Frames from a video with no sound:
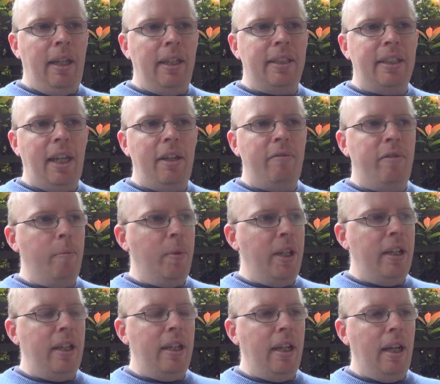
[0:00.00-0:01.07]
aside from
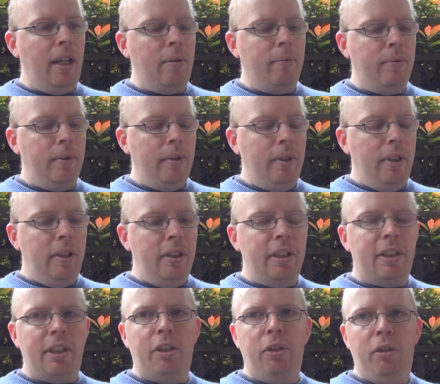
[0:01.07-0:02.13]
the
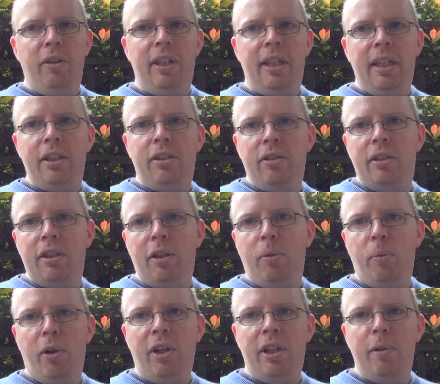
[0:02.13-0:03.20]
security issues that they're
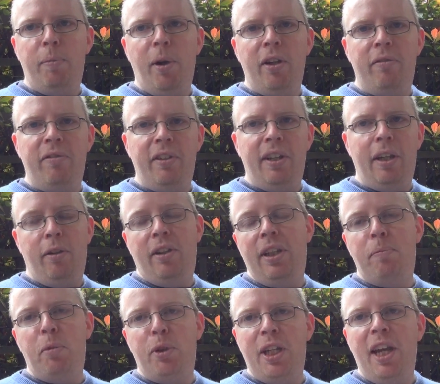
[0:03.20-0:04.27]
worried about for that, they're
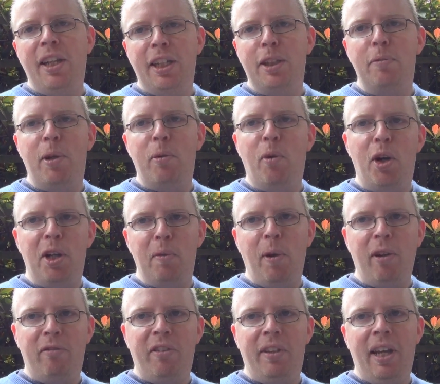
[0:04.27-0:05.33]
pretending to be worried
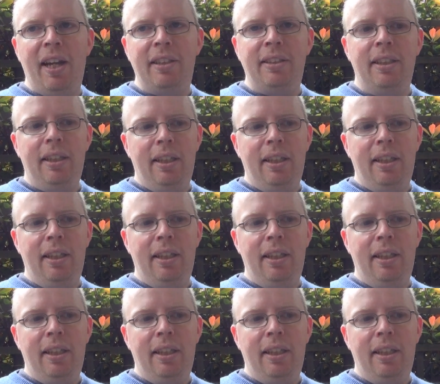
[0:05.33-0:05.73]
about for that,